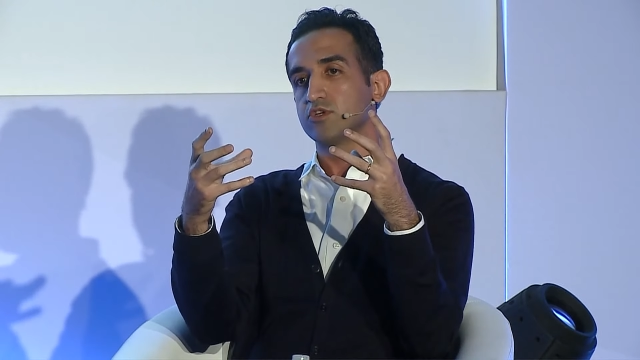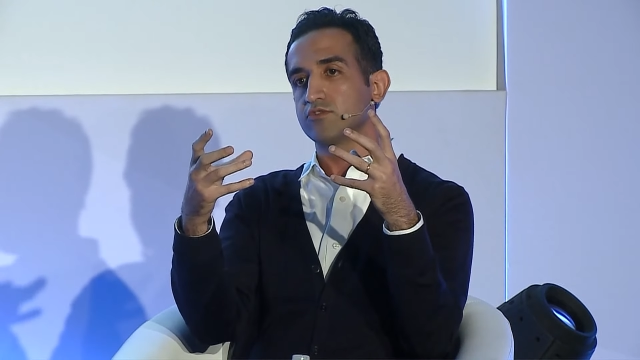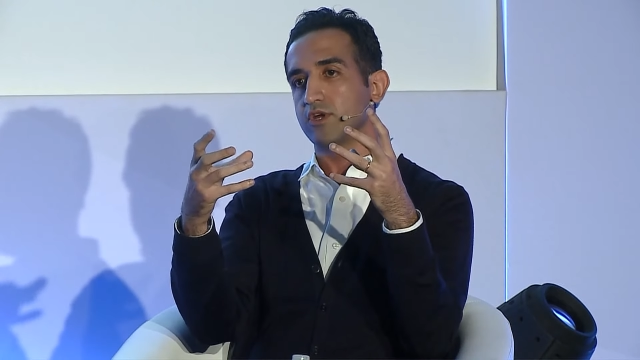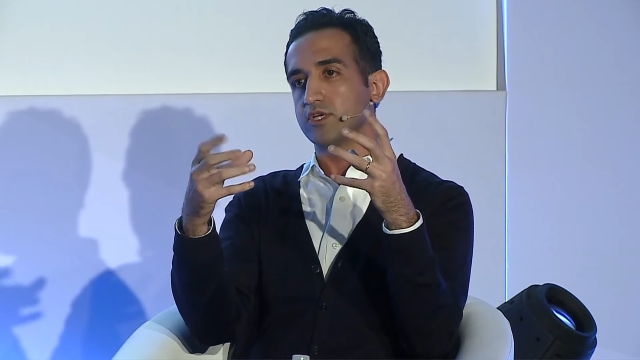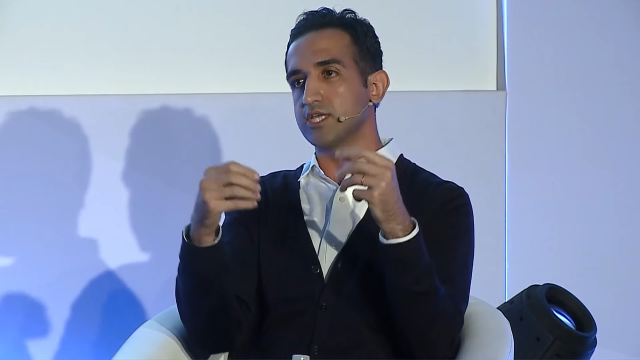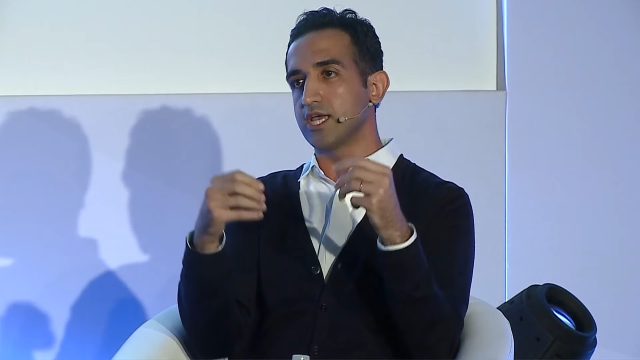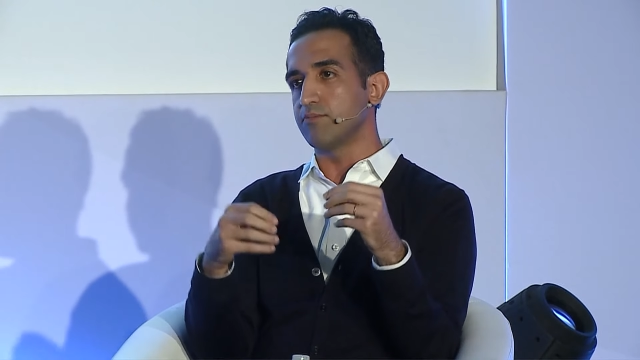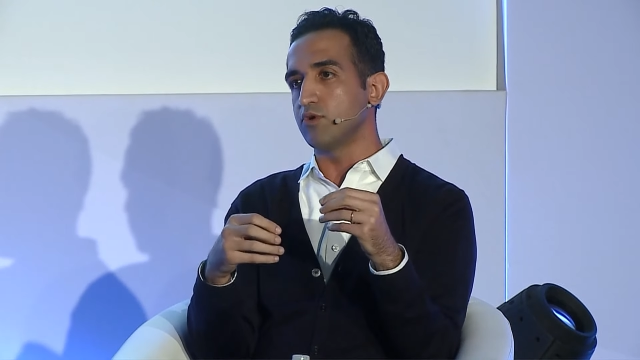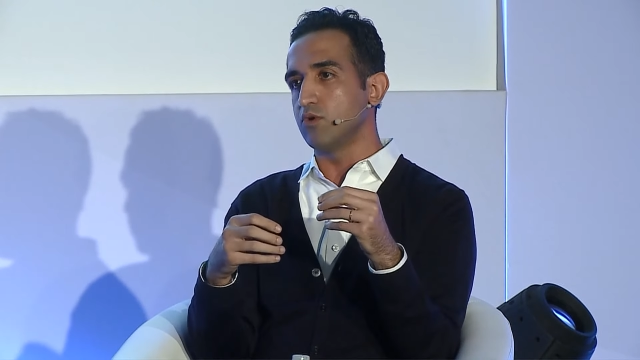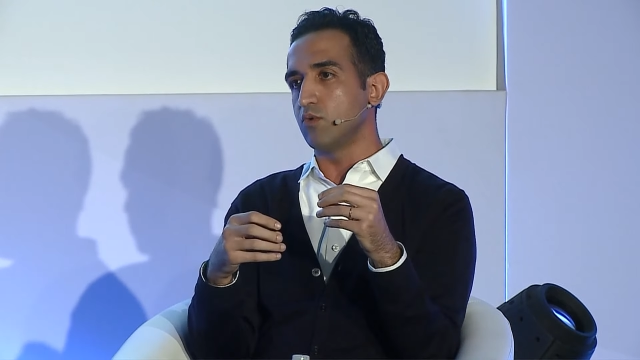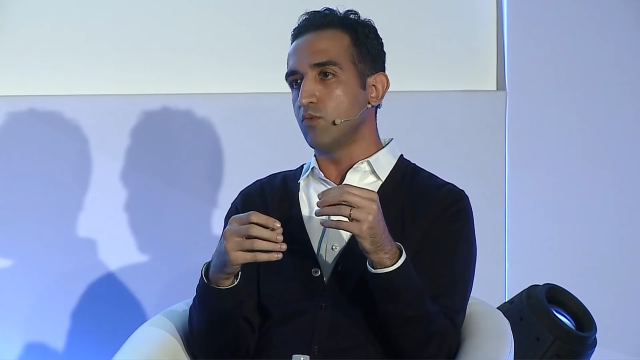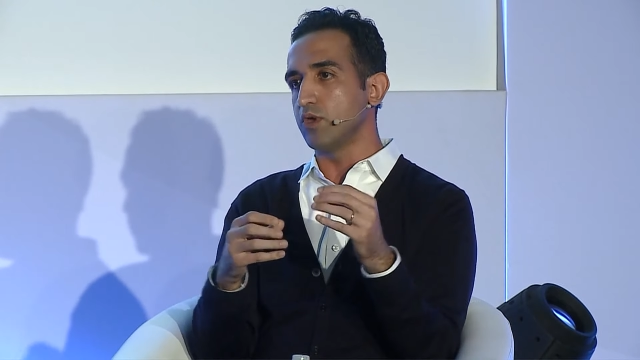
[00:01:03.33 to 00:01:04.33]
for
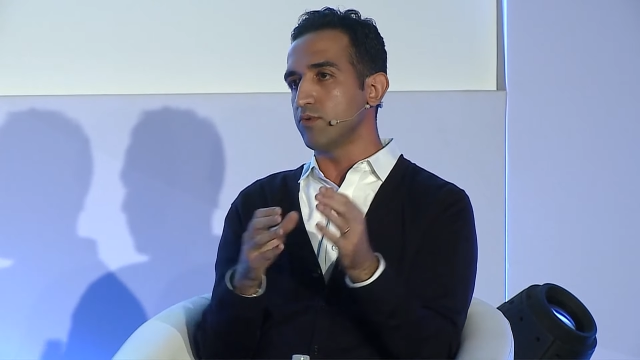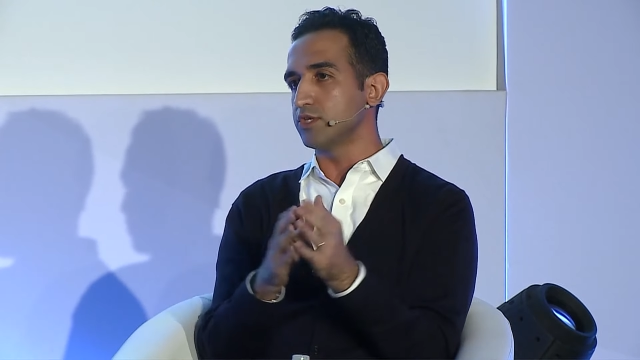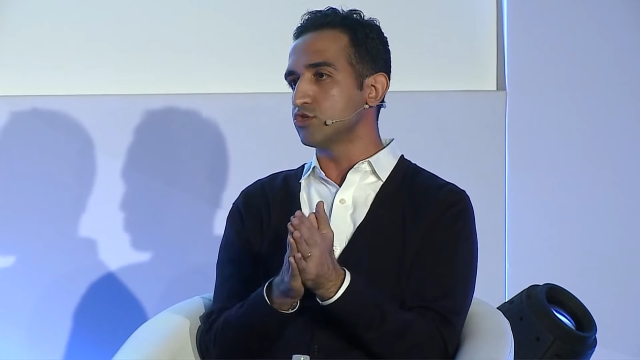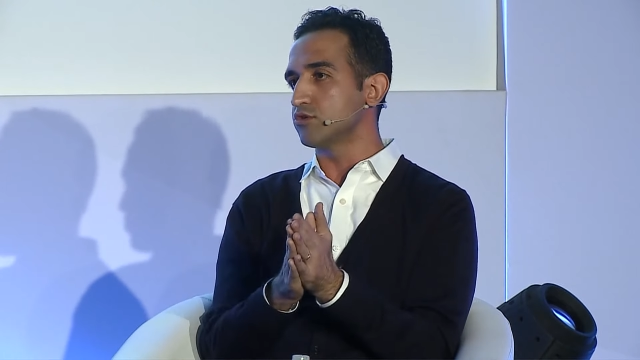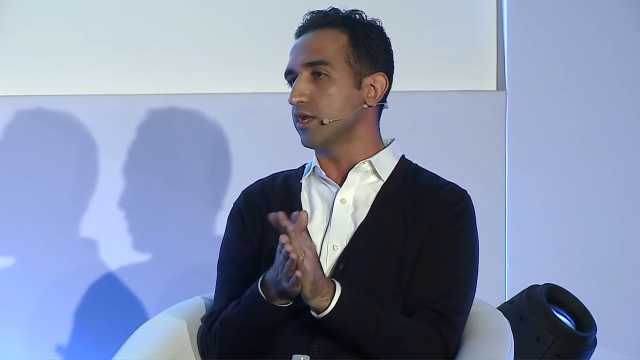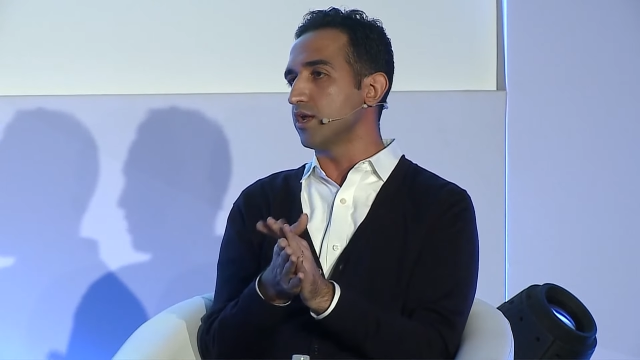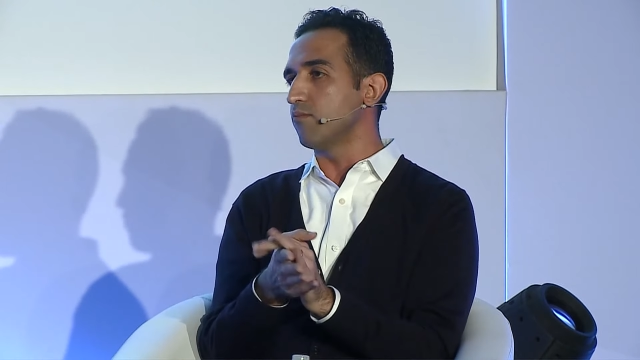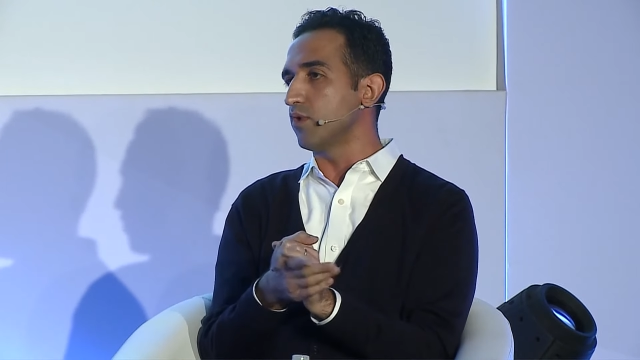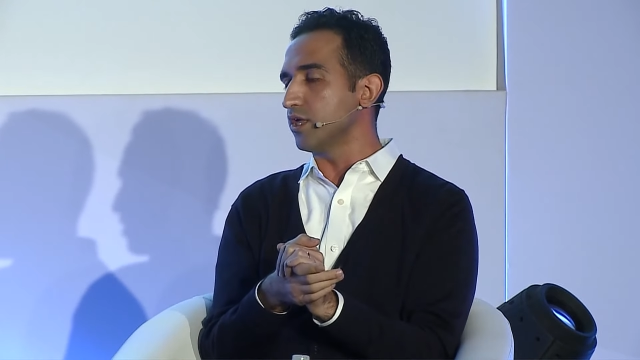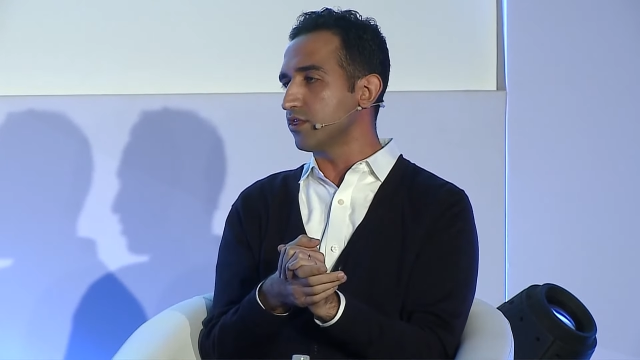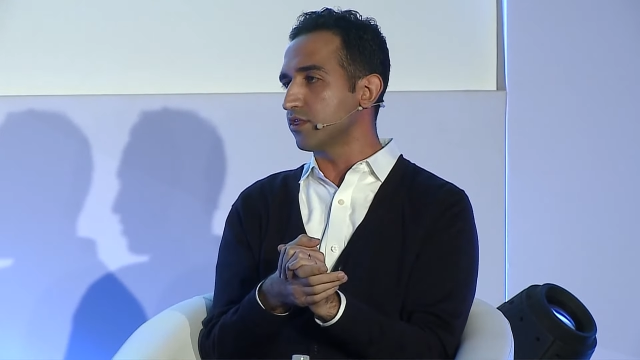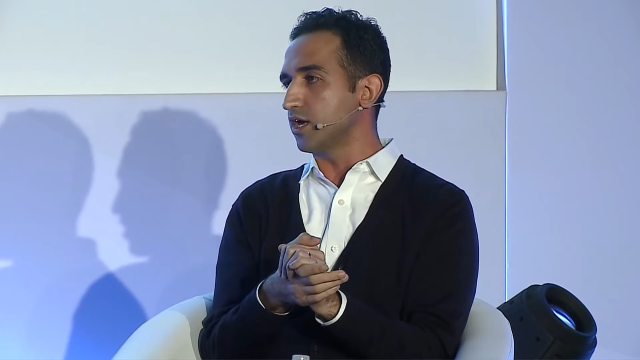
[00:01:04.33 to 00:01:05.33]
example, we went straight up
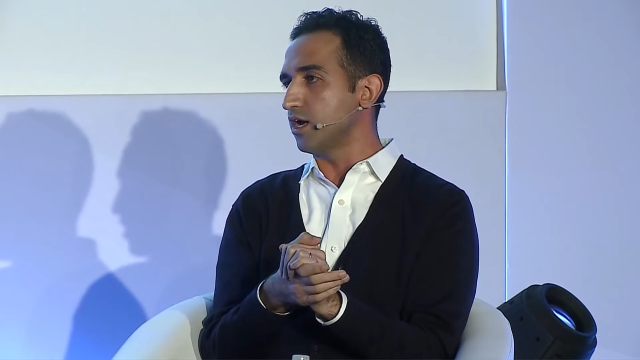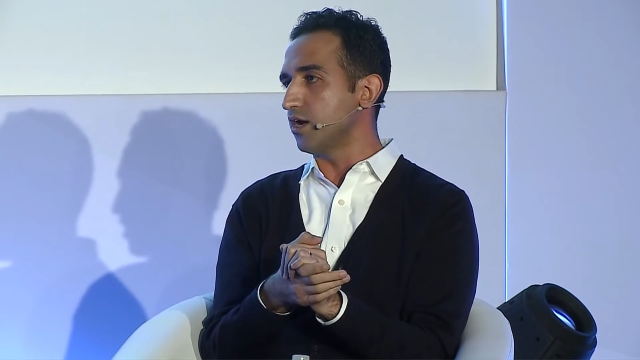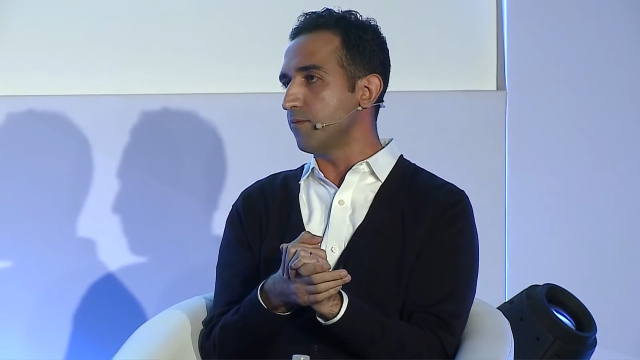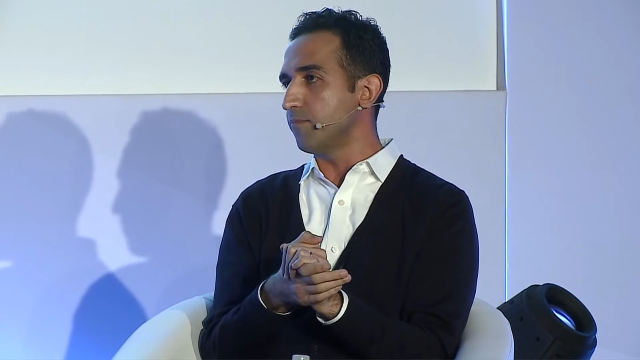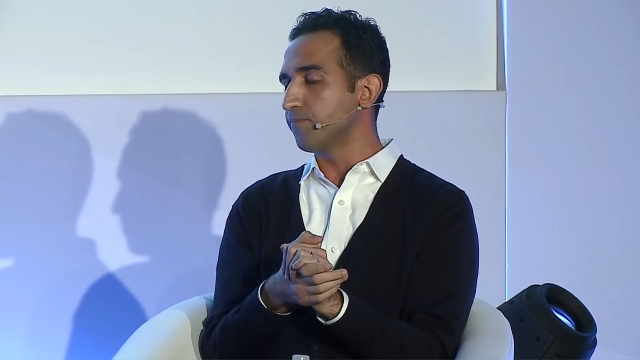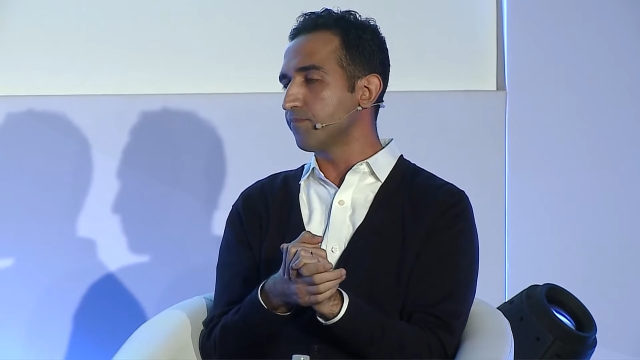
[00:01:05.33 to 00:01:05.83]
with uh,